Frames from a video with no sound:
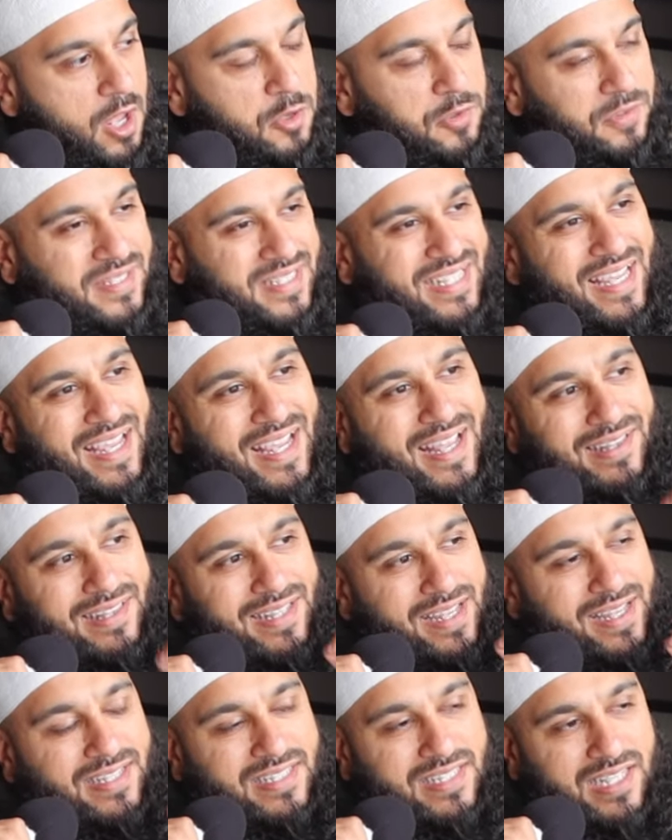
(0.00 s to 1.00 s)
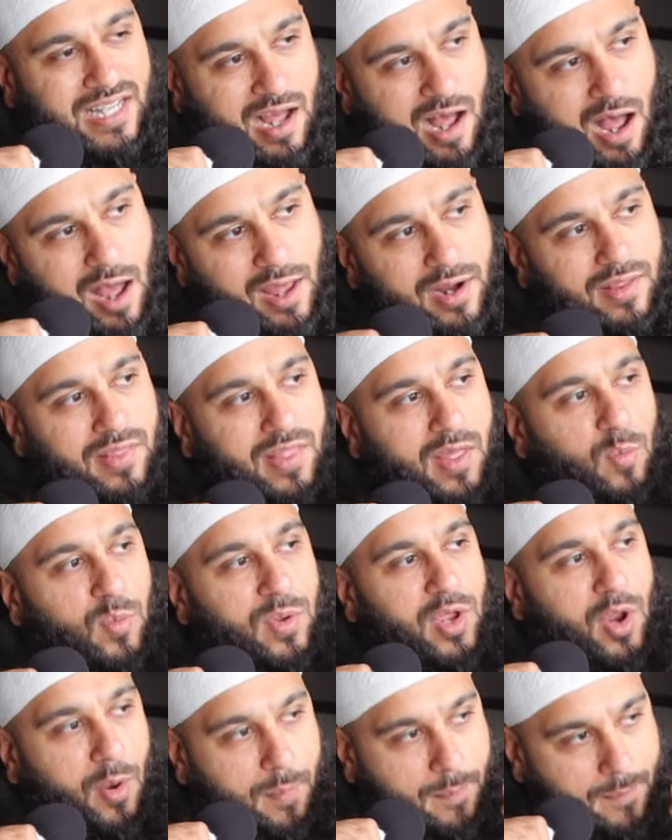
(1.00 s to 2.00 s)
You see, in the istikhara that
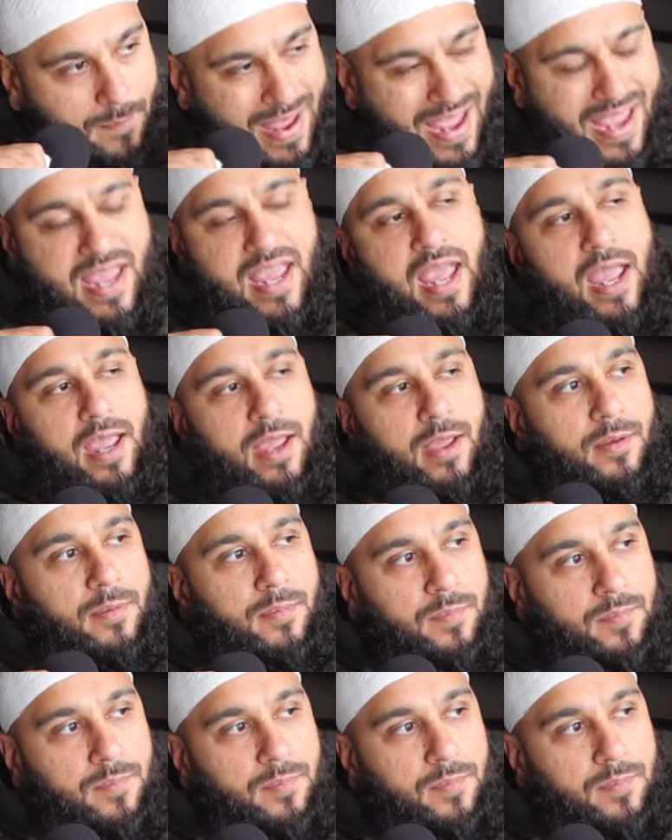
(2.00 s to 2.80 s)
we are making